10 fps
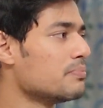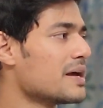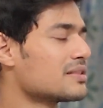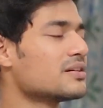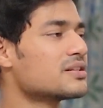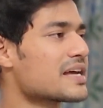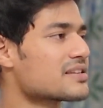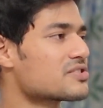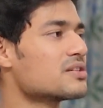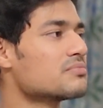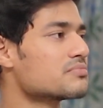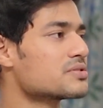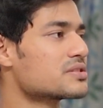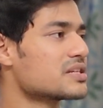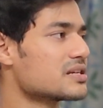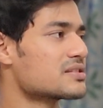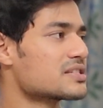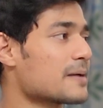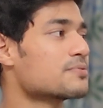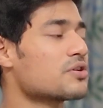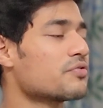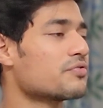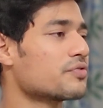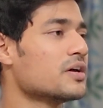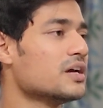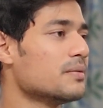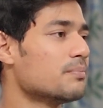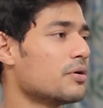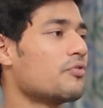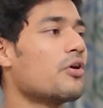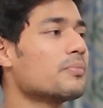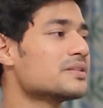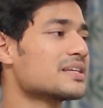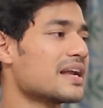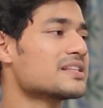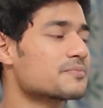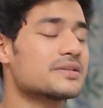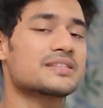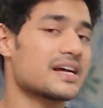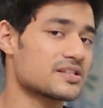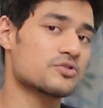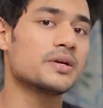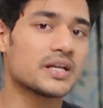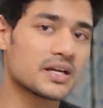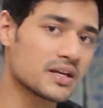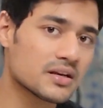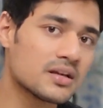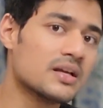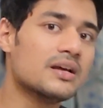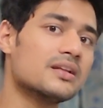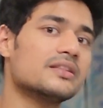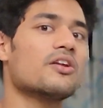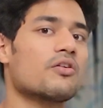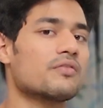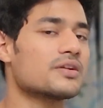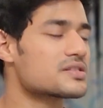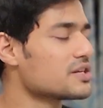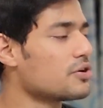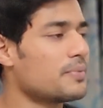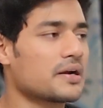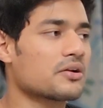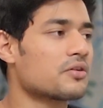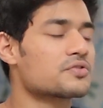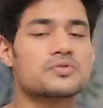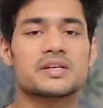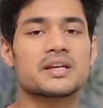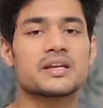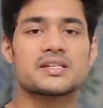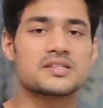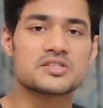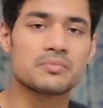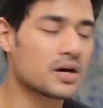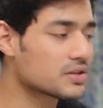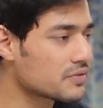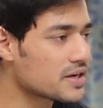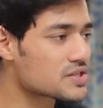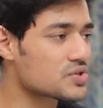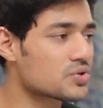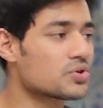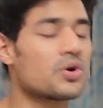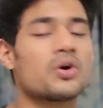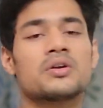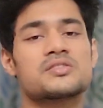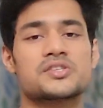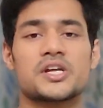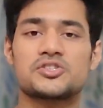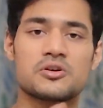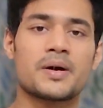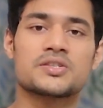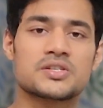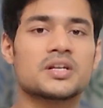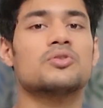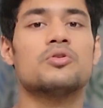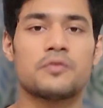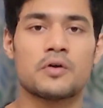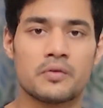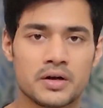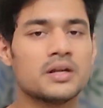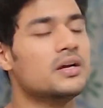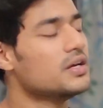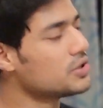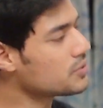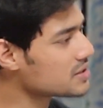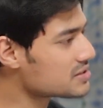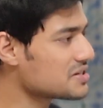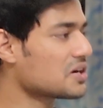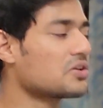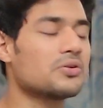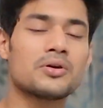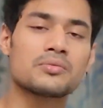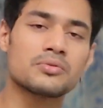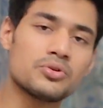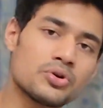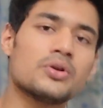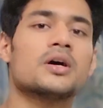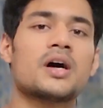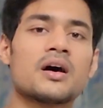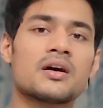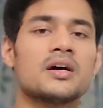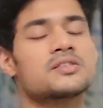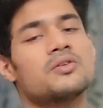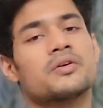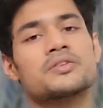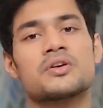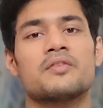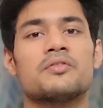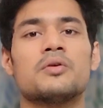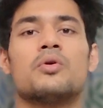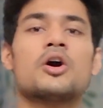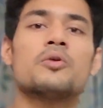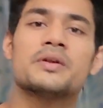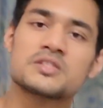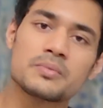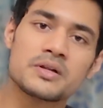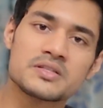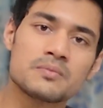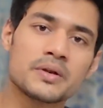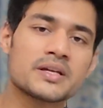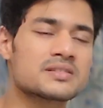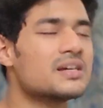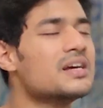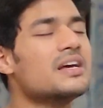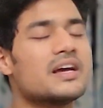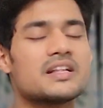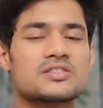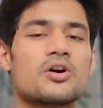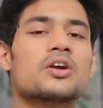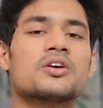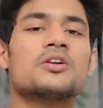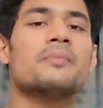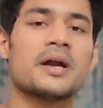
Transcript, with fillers: methods, extreme steps of performance enhancements has to be taken then obviously you're better off sourcing an AC gym. Otherwise, do not stretch your budget and go for one. You can stick to your good old Akhara as long as you have your workout principles in place. It's not gonna